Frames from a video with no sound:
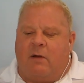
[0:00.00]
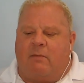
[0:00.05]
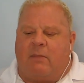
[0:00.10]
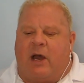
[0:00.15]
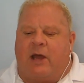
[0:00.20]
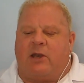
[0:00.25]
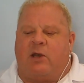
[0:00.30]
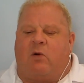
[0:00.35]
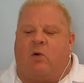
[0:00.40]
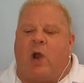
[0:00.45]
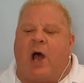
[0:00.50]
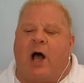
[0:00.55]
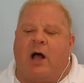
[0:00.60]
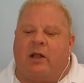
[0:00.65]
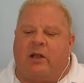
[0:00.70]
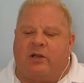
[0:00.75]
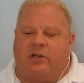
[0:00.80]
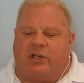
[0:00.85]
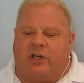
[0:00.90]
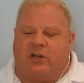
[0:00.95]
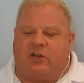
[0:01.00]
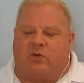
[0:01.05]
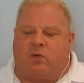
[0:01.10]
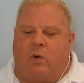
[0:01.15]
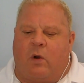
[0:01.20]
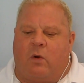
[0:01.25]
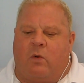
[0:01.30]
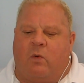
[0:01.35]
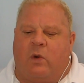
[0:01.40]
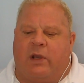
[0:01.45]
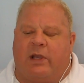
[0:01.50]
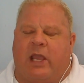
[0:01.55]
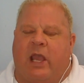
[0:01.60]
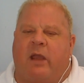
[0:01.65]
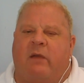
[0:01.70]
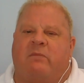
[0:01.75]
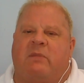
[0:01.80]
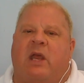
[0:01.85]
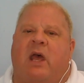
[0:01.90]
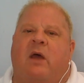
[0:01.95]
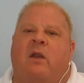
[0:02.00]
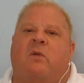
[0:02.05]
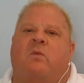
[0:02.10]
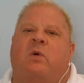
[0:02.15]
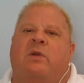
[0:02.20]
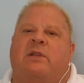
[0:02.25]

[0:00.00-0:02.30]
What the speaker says: my neurologist, when we came down